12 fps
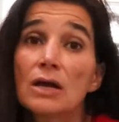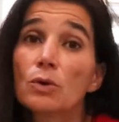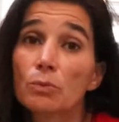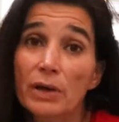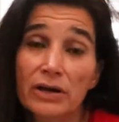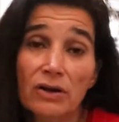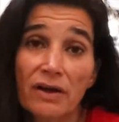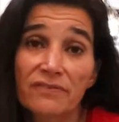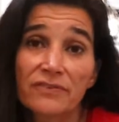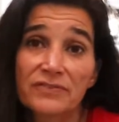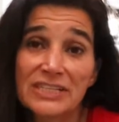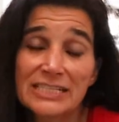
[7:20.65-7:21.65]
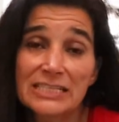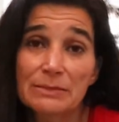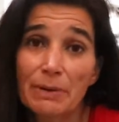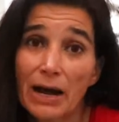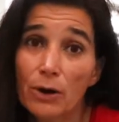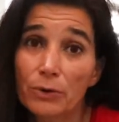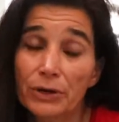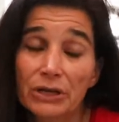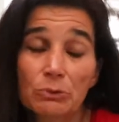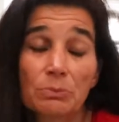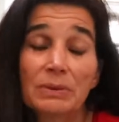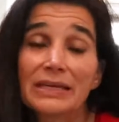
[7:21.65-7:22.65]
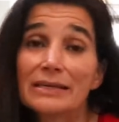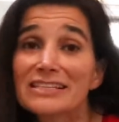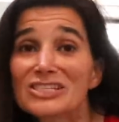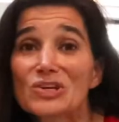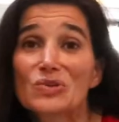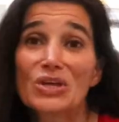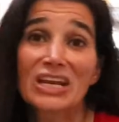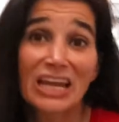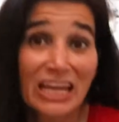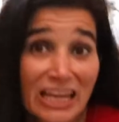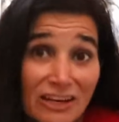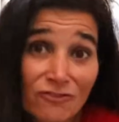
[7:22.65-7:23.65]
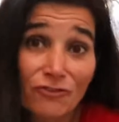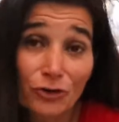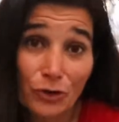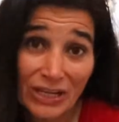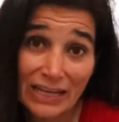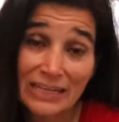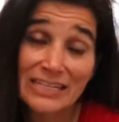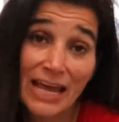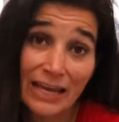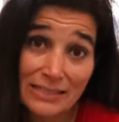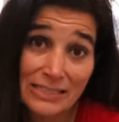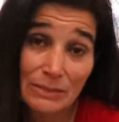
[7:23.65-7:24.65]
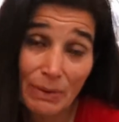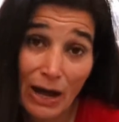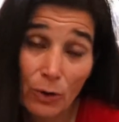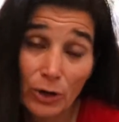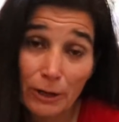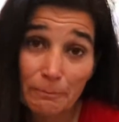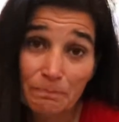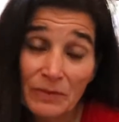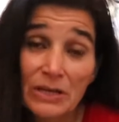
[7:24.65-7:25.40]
run it off of DC power and it would be easier than inverting it to AC power.